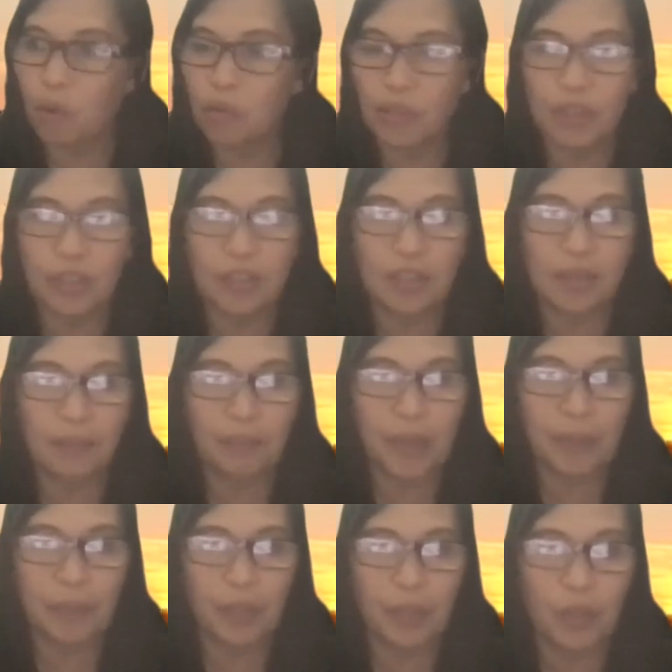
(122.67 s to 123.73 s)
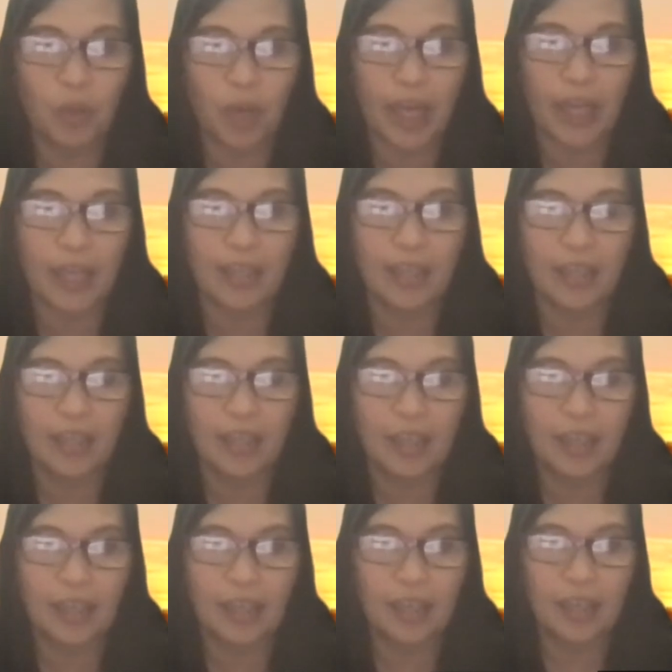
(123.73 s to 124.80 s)
most the people who had
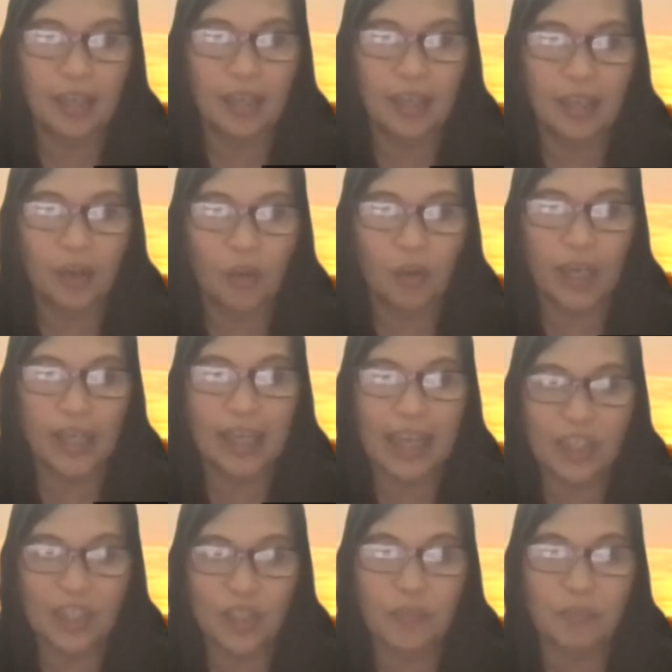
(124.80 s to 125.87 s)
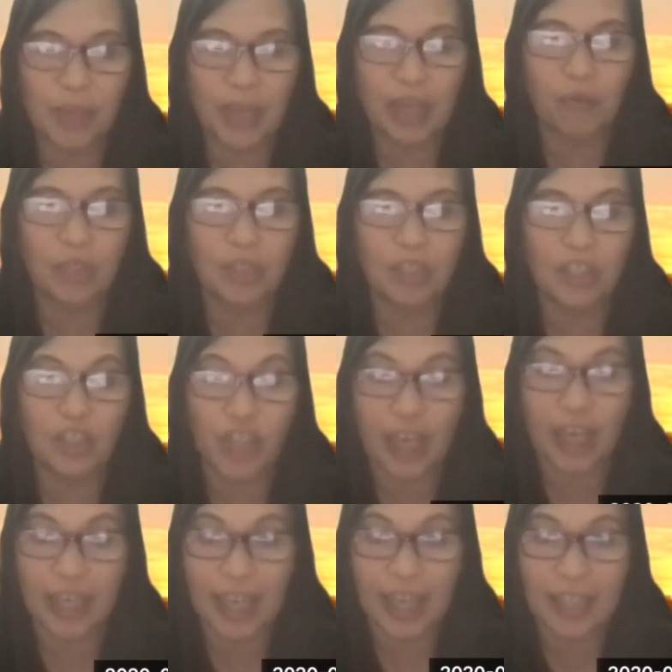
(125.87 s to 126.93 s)
who had lesser pay was the
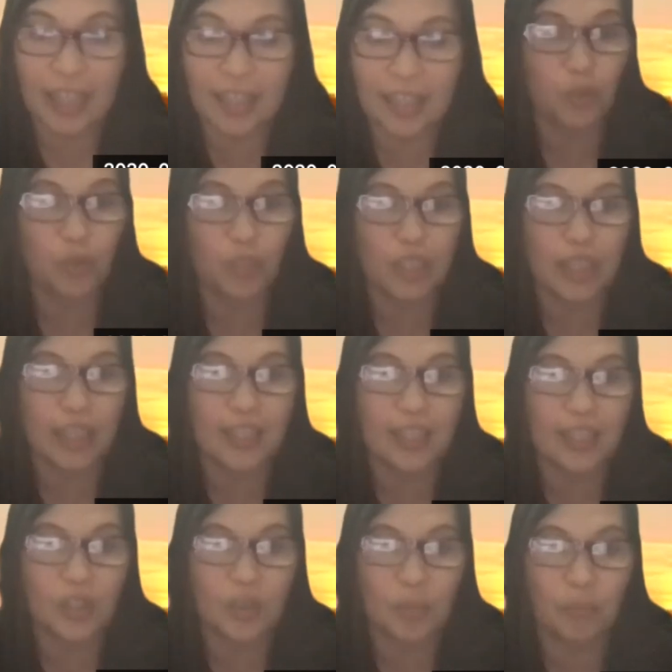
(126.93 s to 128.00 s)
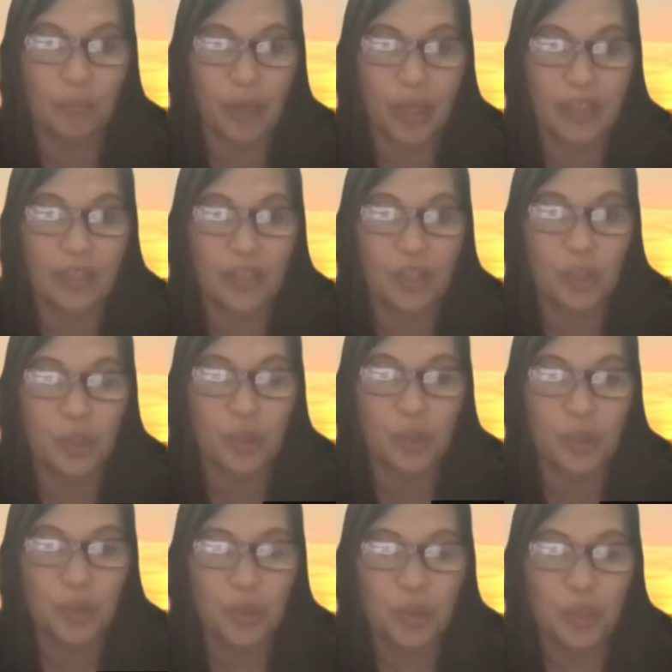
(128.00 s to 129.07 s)
Chinese sense as compared
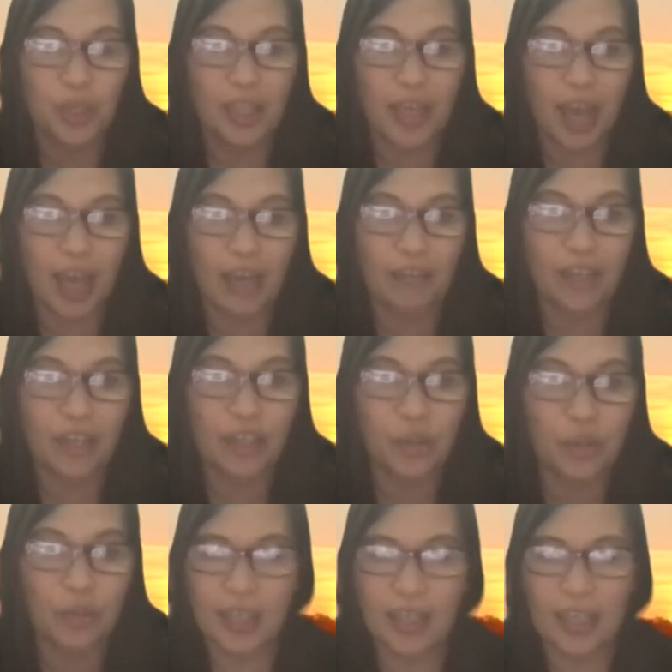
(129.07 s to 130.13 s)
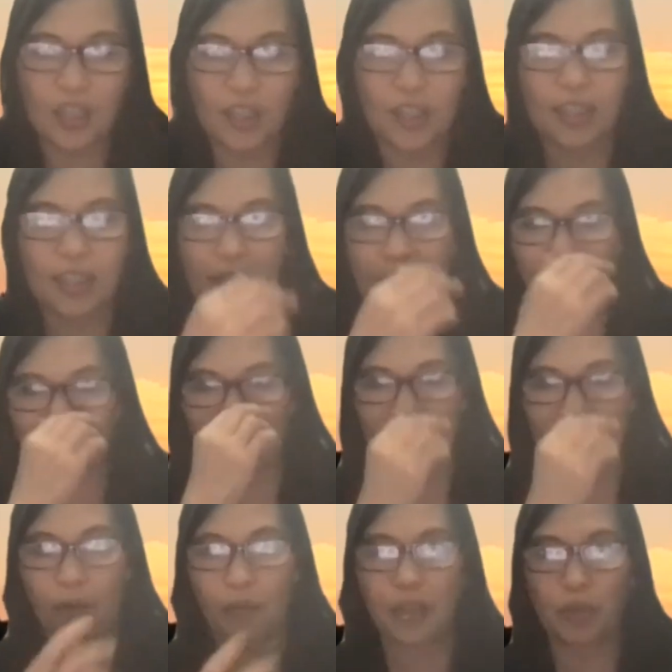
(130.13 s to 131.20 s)
to the Irish who were that's that
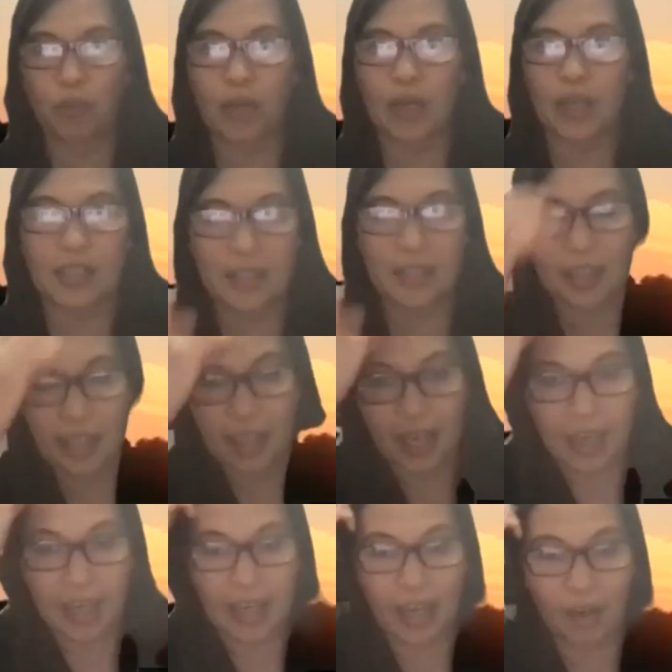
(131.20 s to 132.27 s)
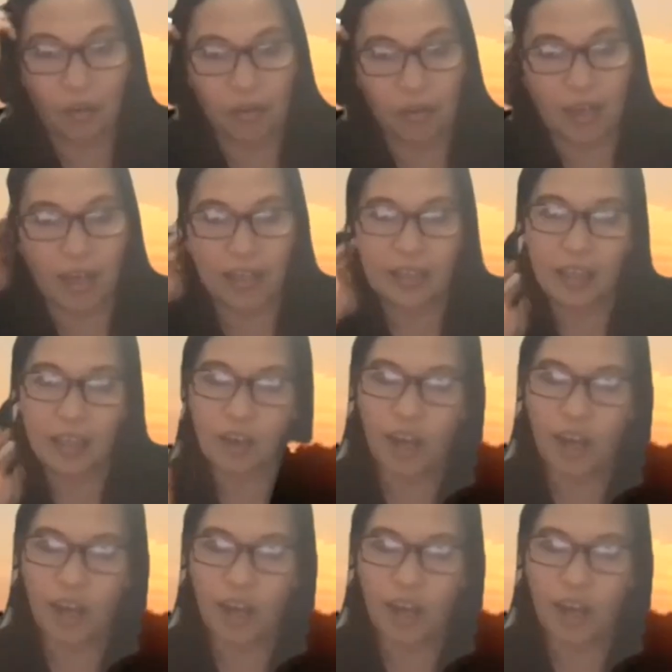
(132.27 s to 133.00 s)
was how it was. Now the